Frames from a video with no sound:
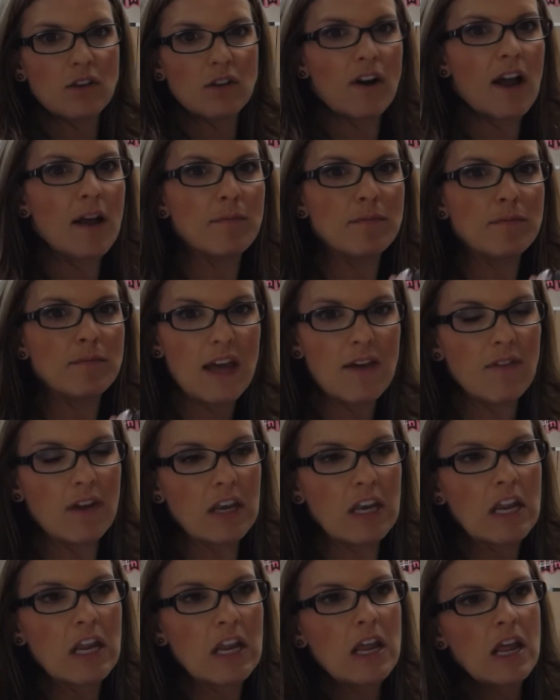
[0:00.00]
or I'm 7.
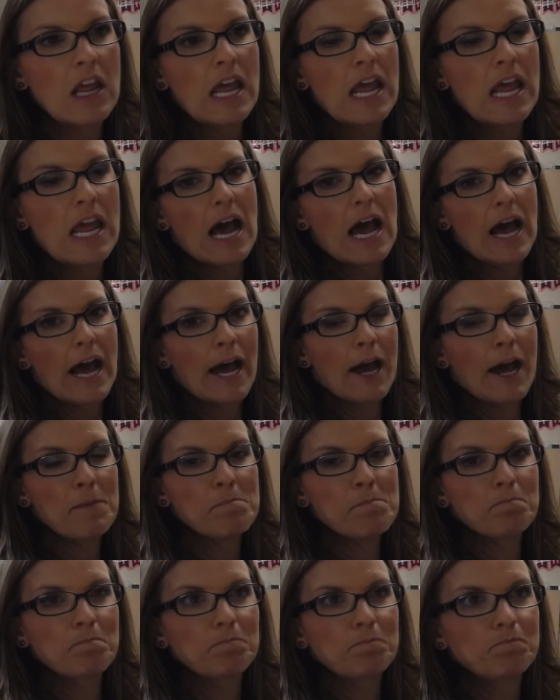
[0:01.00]

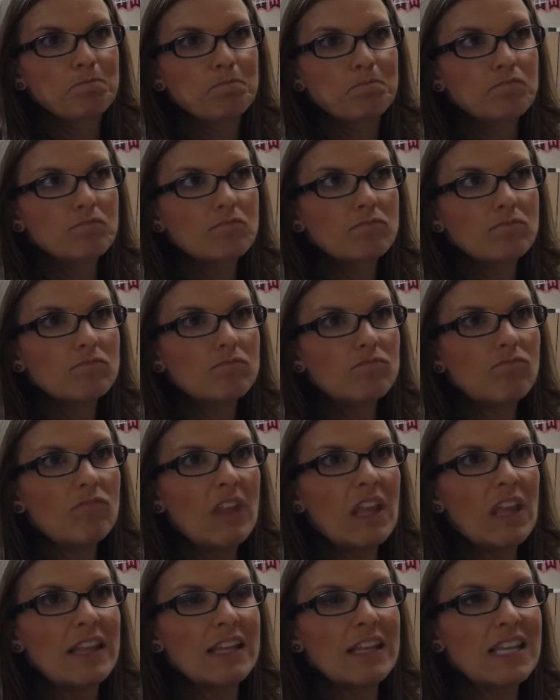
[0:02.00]

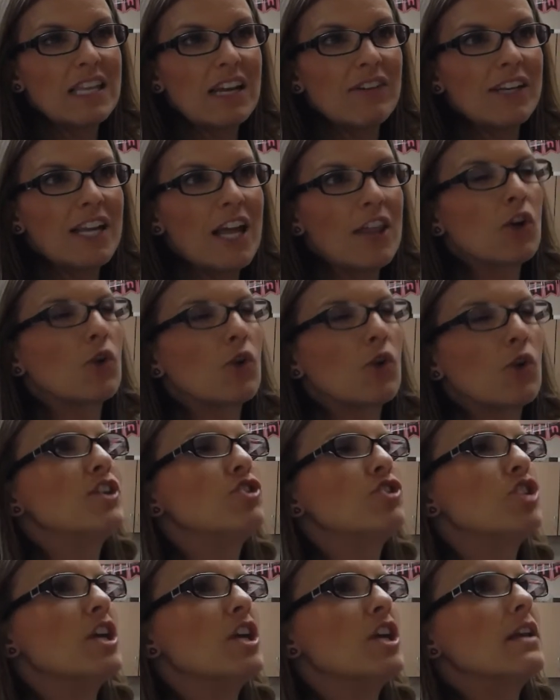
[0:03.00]
Let's think of another
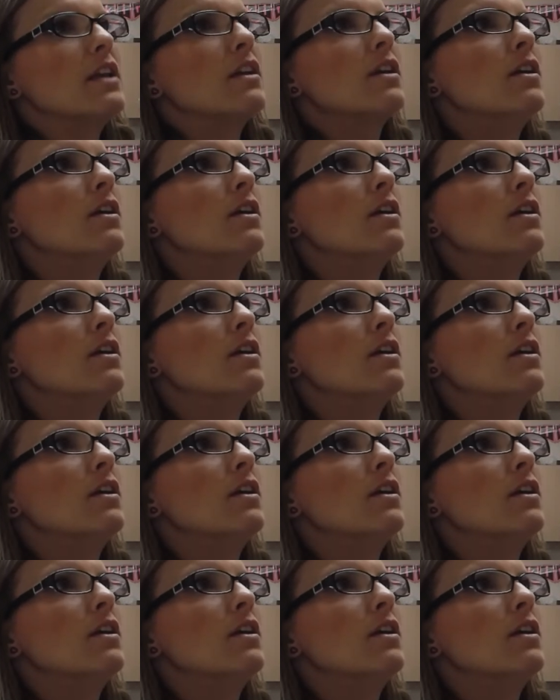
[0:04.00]
question.